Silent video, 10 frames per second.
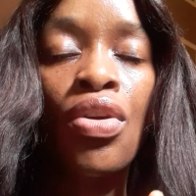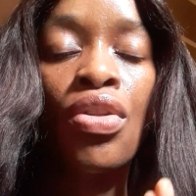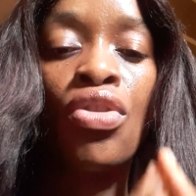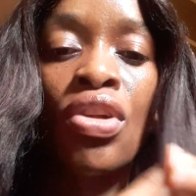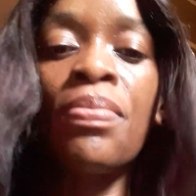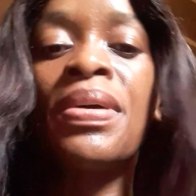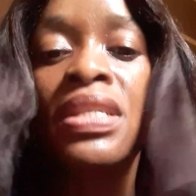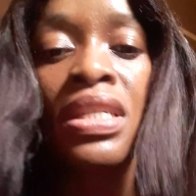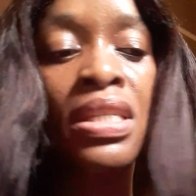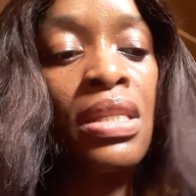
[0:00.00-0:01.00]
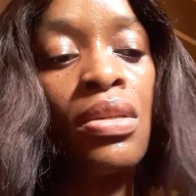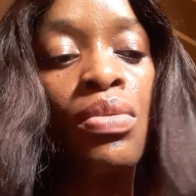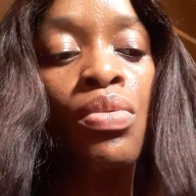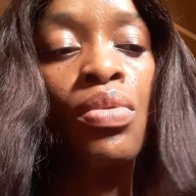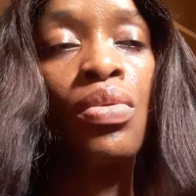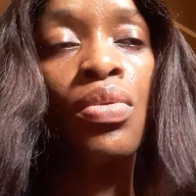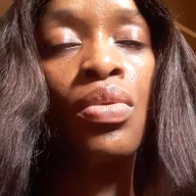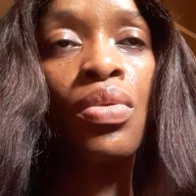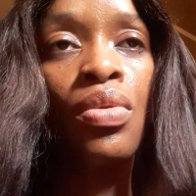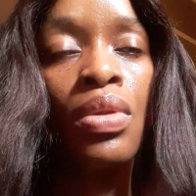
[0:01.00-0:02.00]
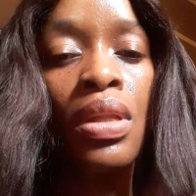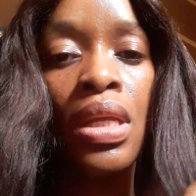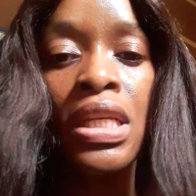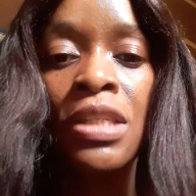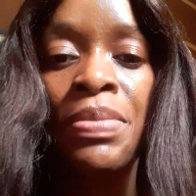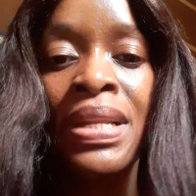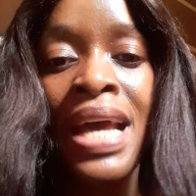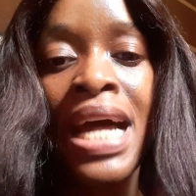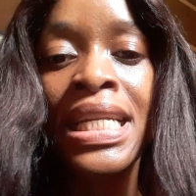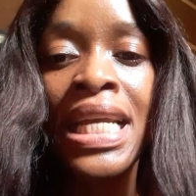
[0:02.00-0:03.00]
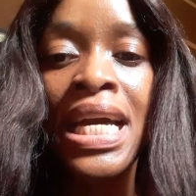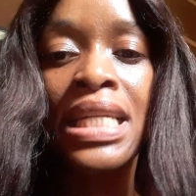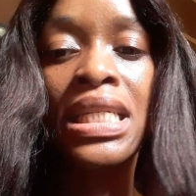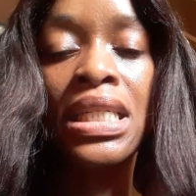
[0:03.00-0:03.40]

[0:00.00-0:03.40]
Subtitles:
the other person is being angered.